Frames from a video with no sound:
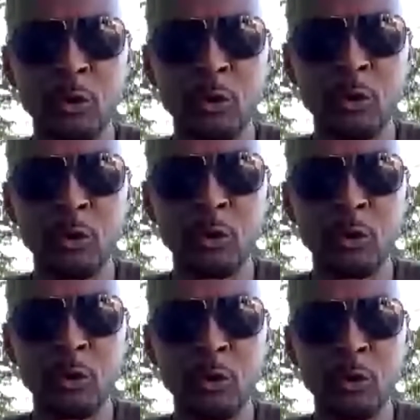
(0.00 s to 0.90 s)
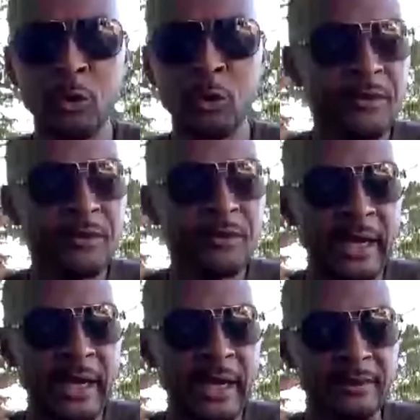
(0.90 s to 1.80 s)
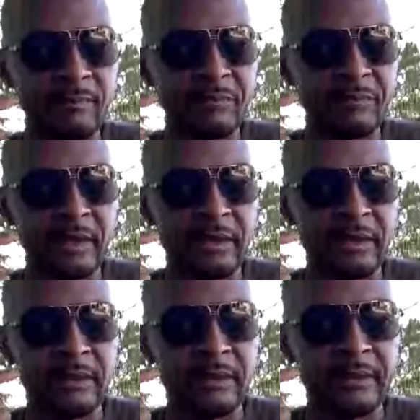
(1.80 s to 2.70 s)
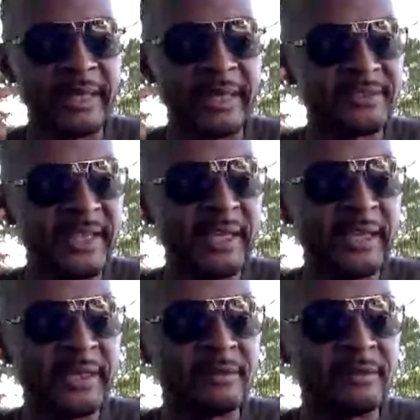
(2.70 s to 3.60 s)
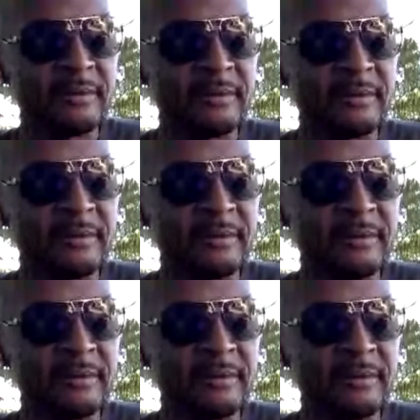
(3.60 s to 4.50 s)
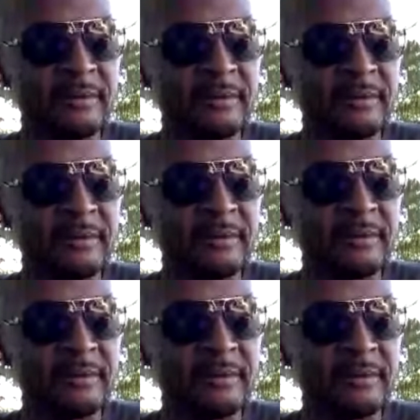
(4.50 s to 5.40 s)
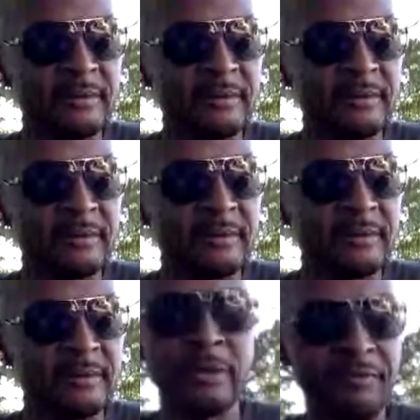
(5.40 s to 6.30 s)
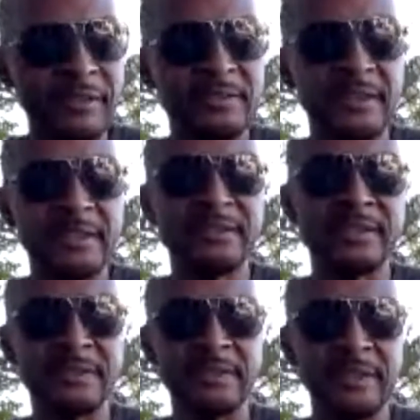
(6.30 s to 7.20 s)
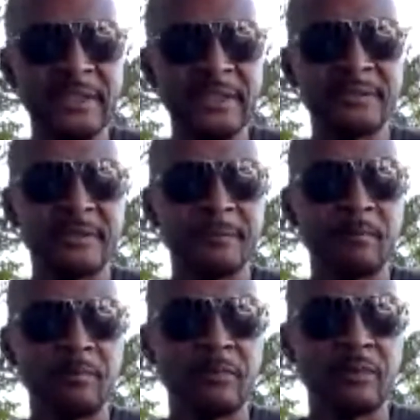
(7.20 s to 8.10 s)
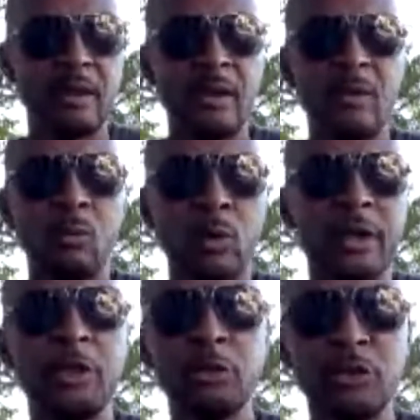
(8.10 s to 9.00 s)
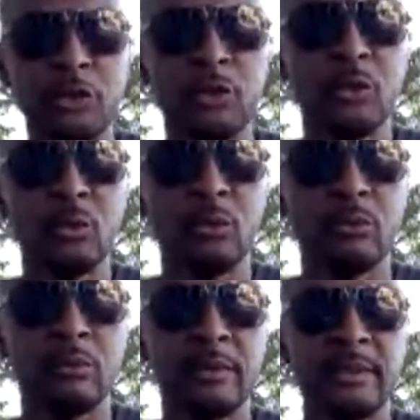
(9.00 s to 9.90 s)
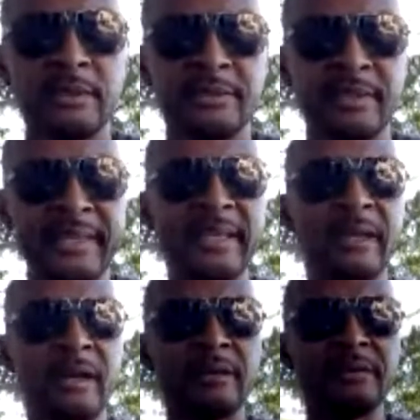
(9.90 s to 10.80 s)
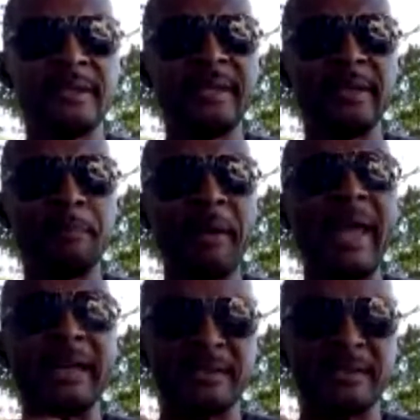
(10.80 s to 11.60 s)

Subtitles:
that thing in your mind that's saying, don't get out of bed. You got to face this, this, and this. What do you do to get past